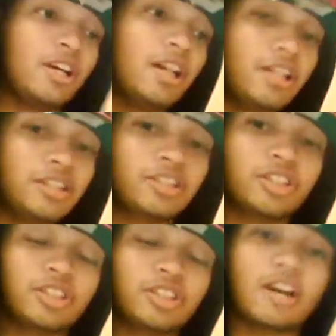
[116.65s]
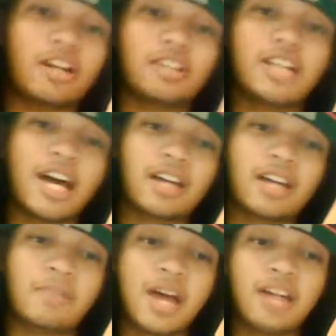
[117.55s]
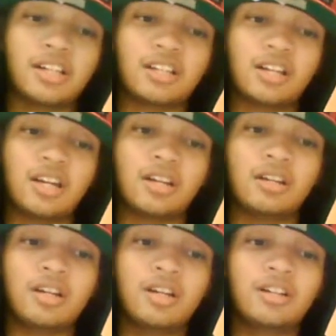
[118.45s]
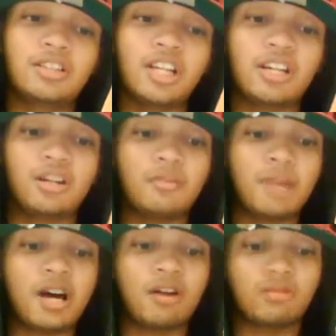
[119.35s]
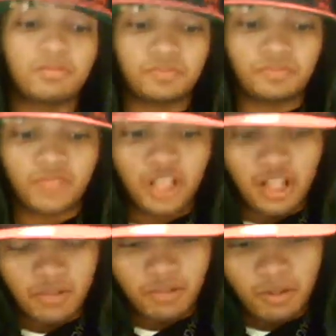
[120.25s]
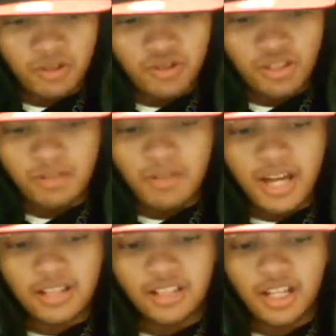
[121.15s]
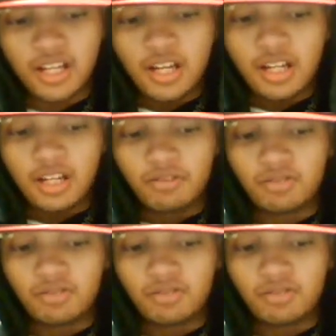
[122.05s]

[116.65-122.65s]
and then just started attacking Manic then, taking him out. And pretty much was in the back saying he